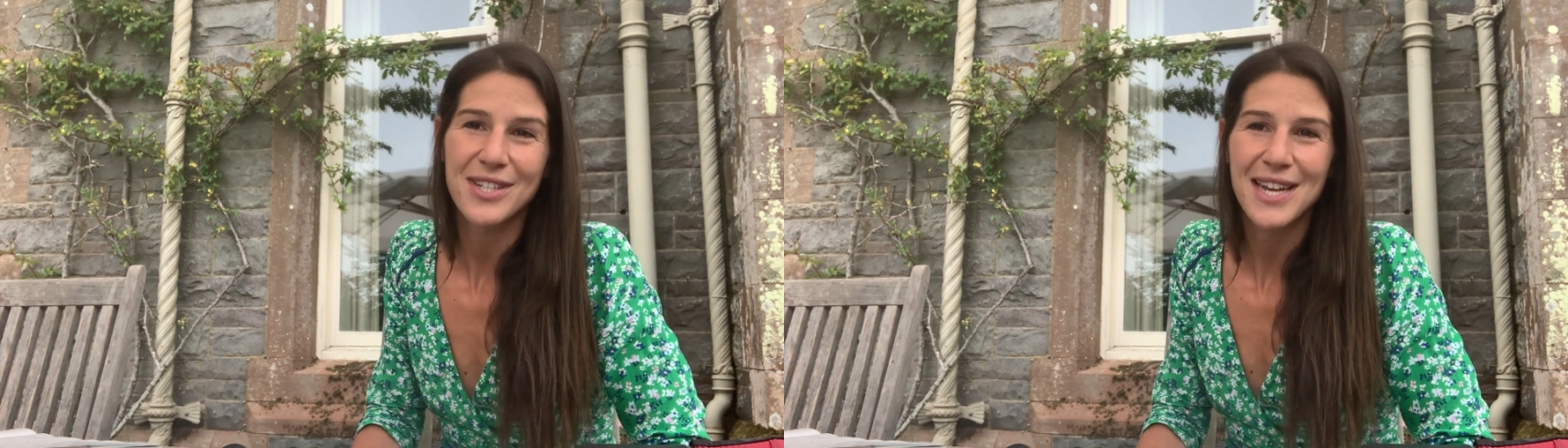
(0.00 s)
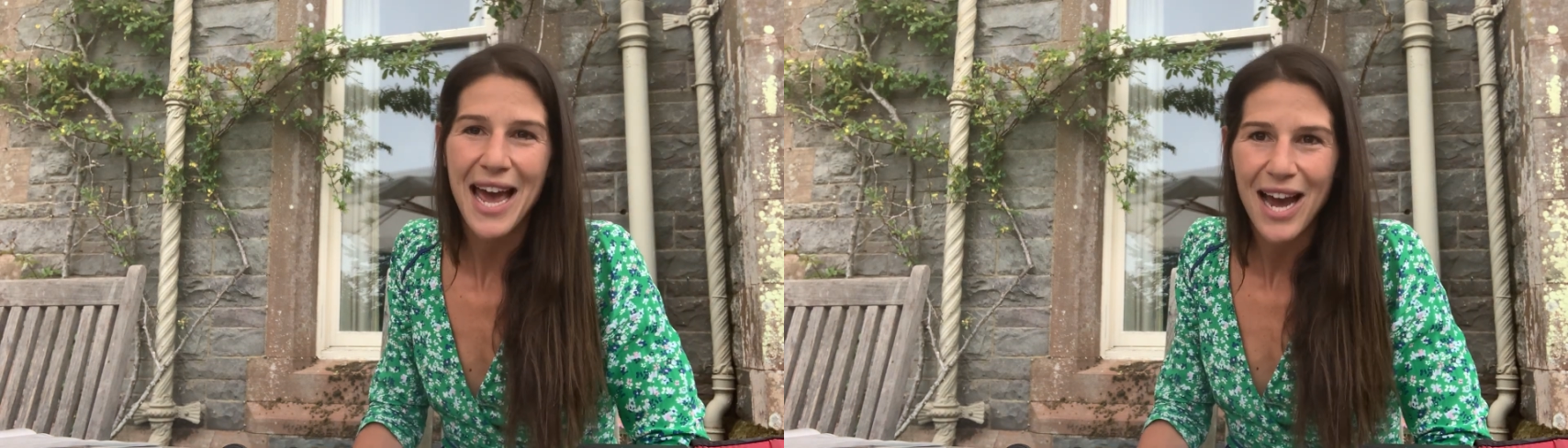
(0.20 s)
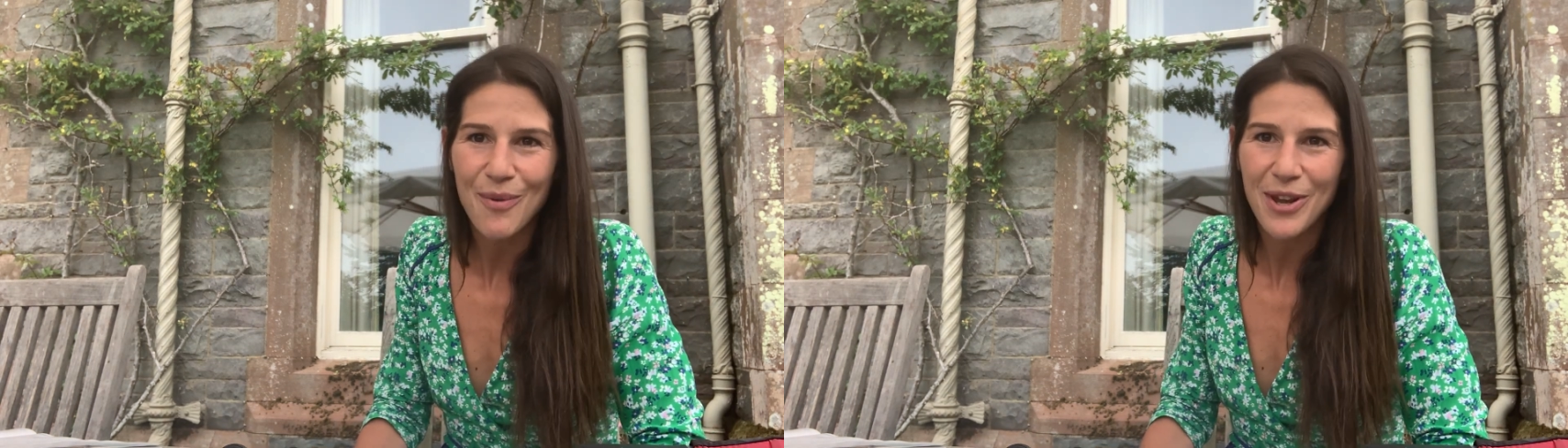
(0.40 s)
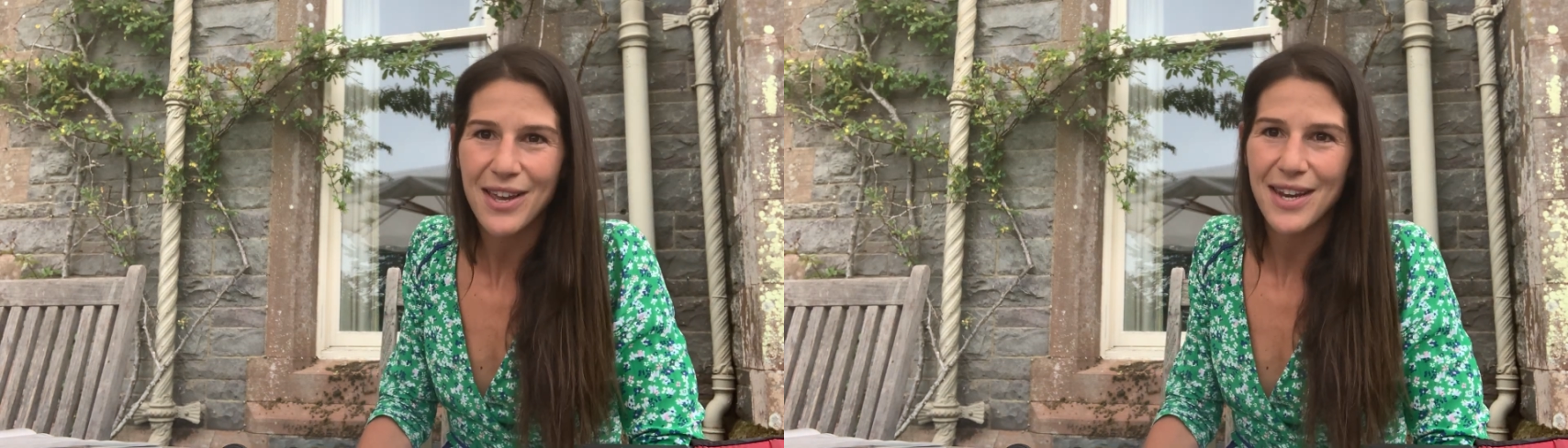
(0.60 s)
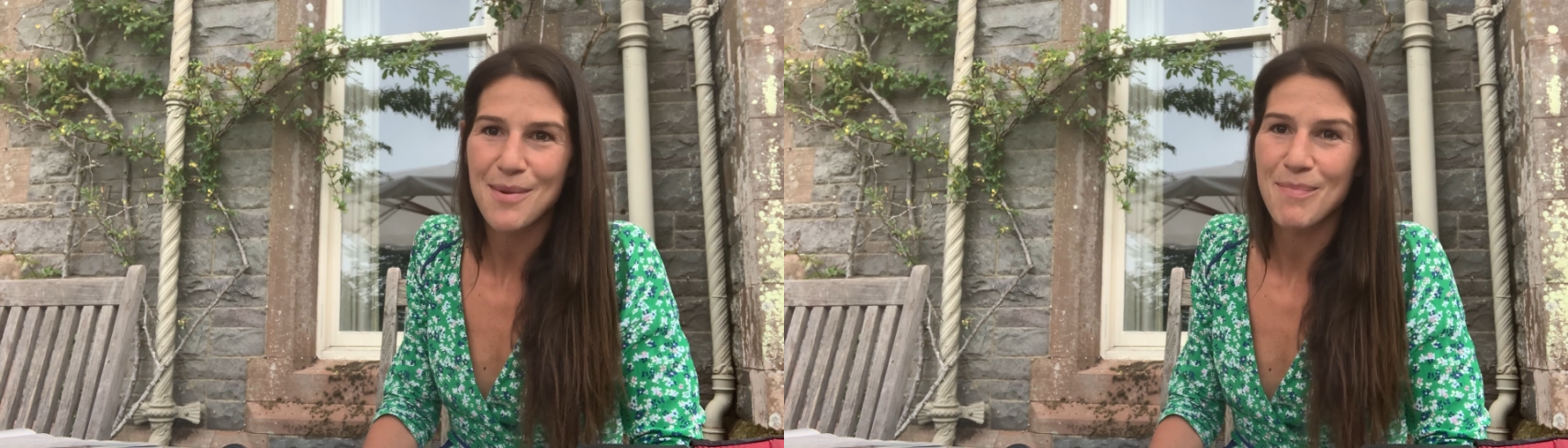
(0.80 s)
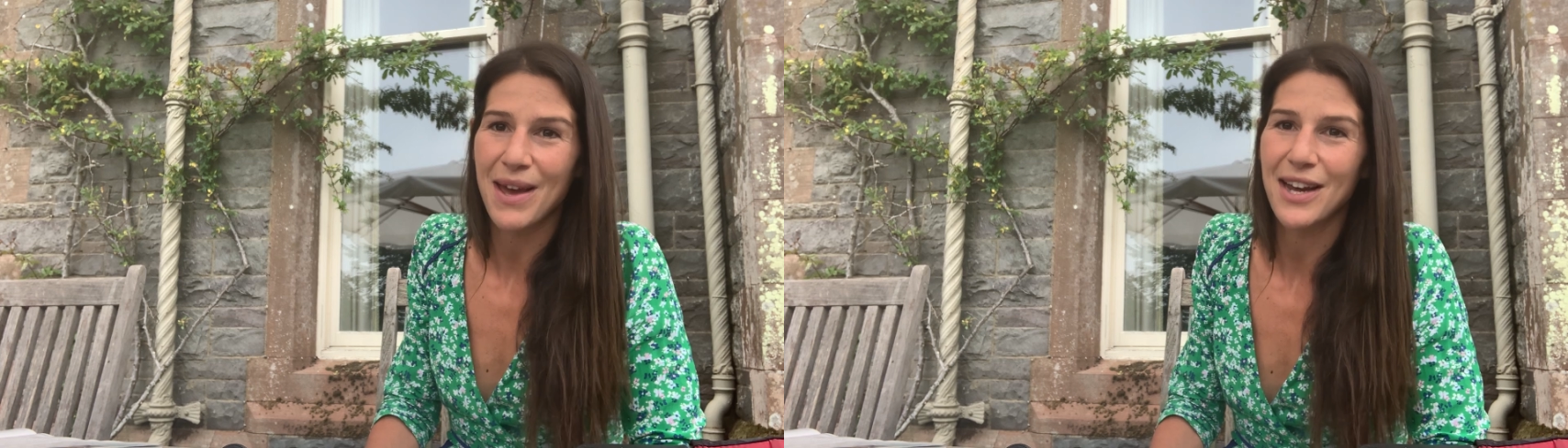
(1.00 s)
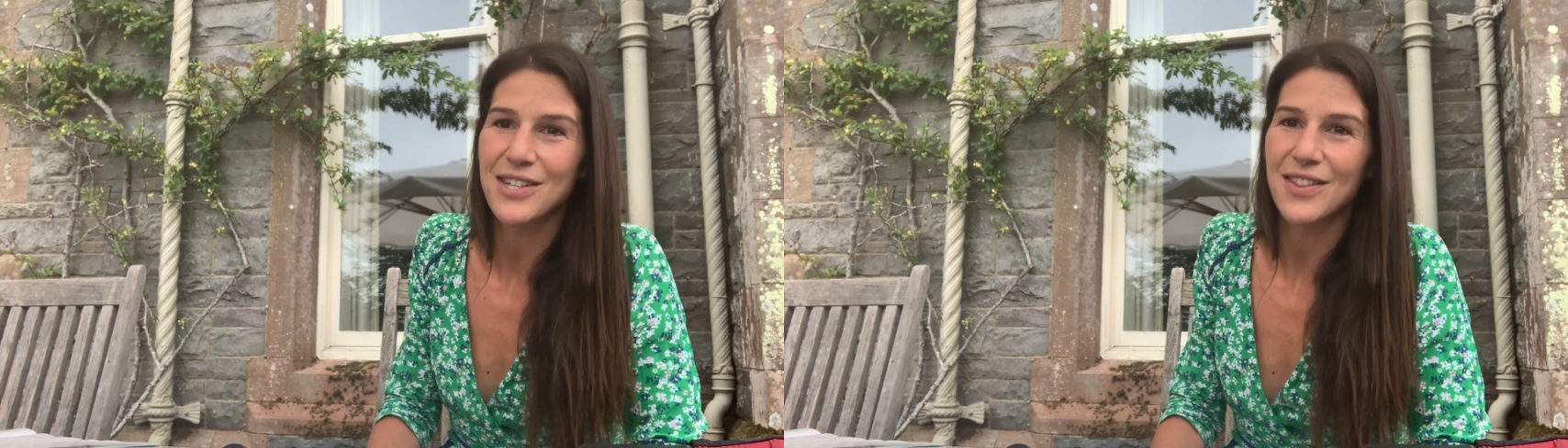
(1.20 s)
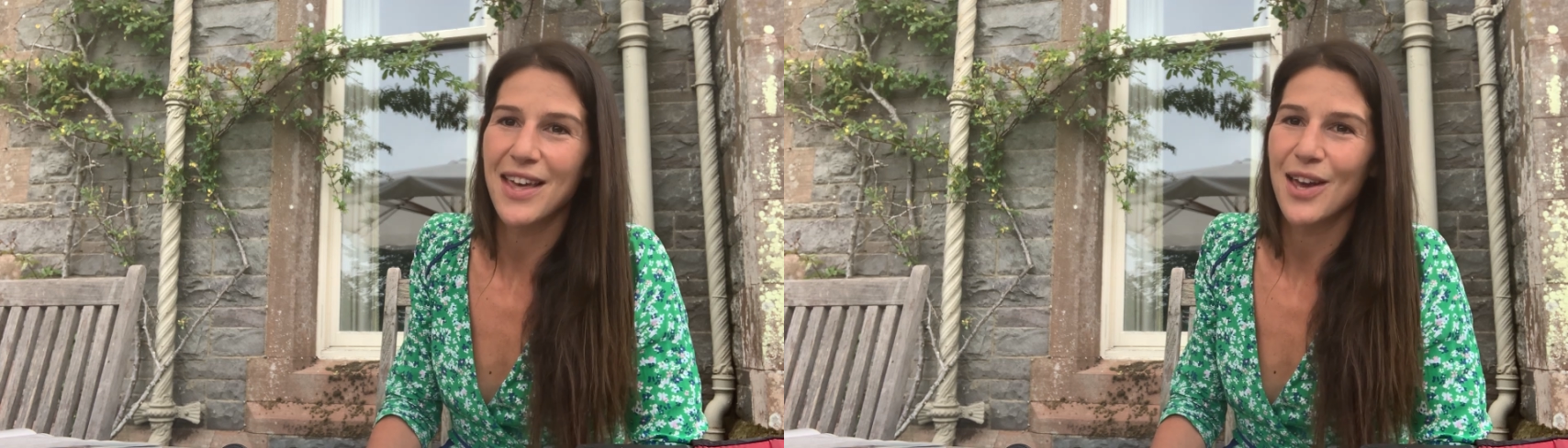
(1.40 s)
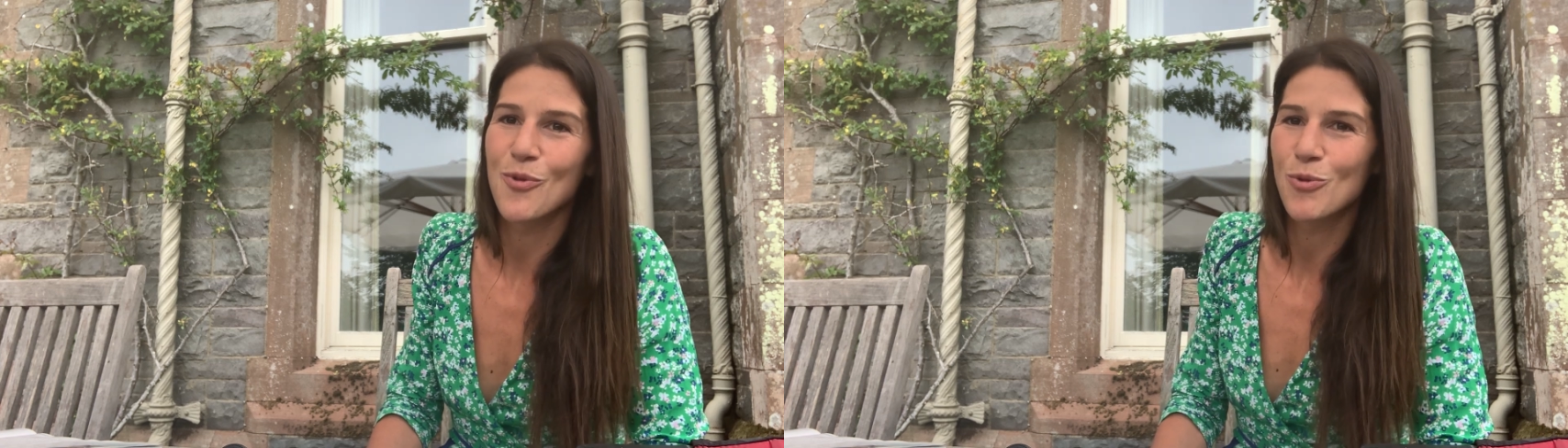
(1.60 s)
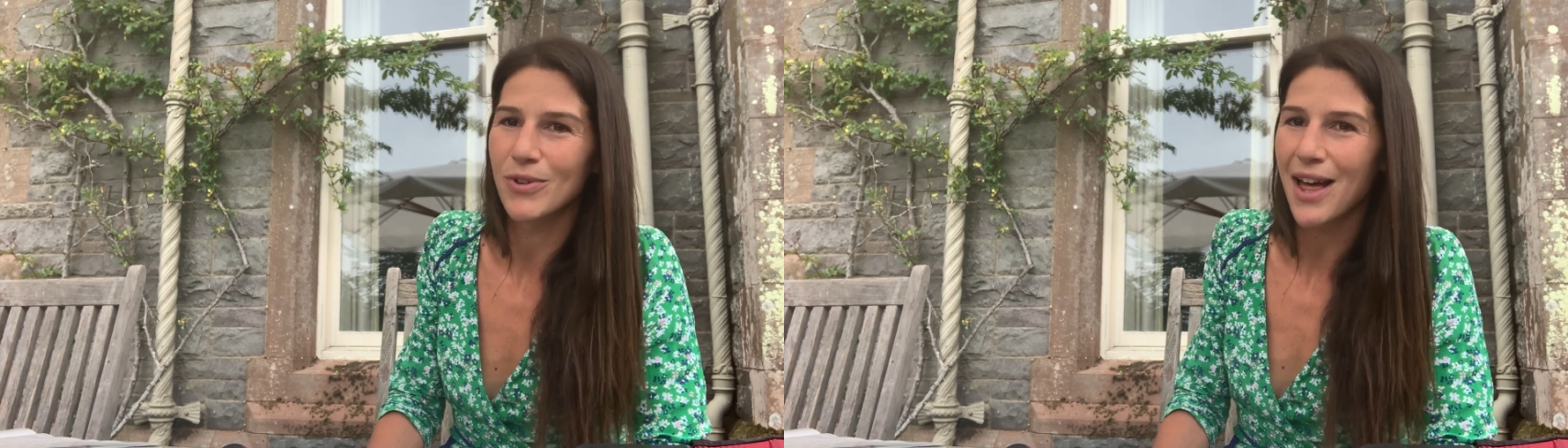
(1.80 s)
as to how it can impact their
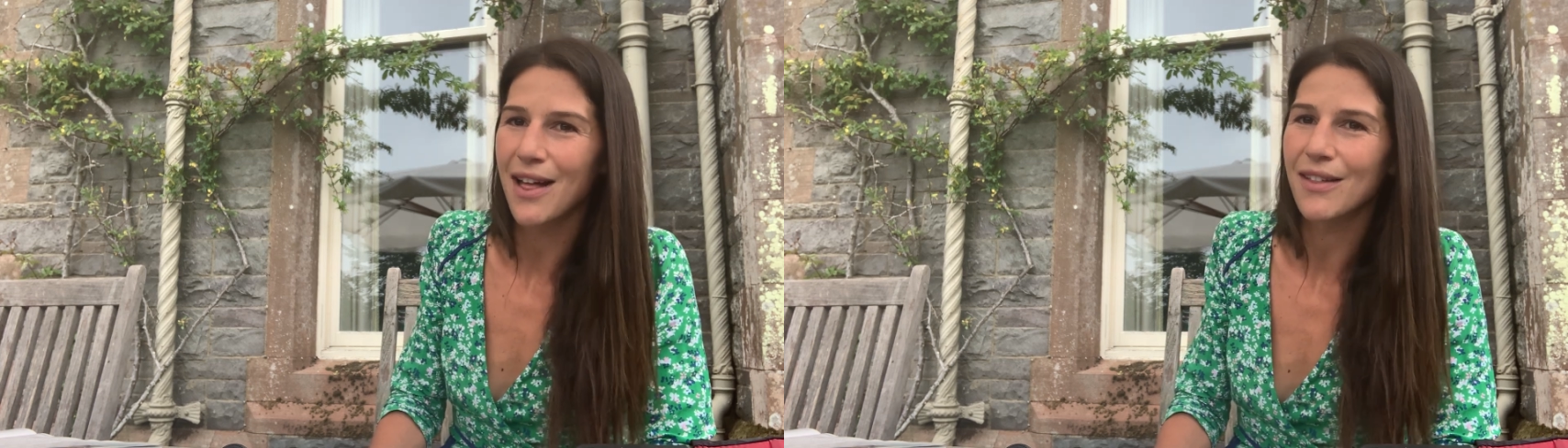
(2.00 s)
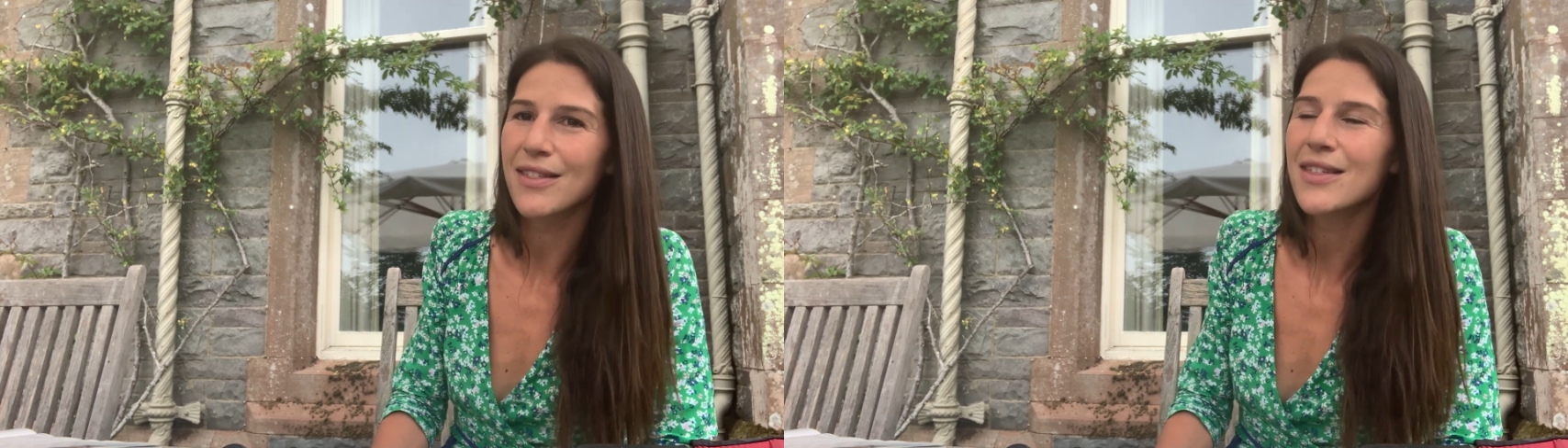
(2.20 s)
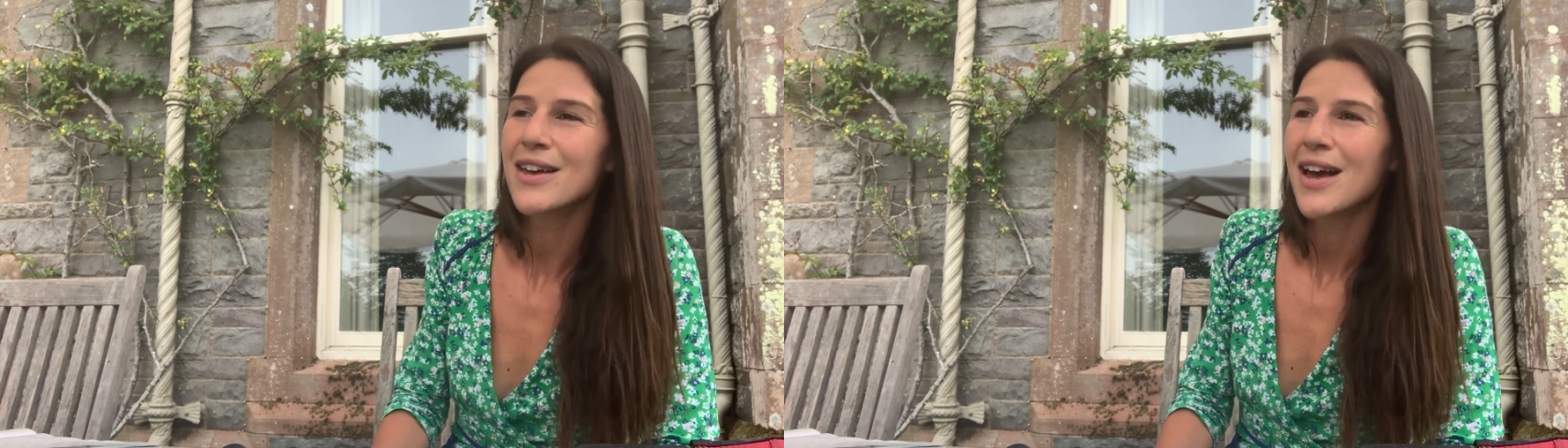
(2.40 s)
oral health.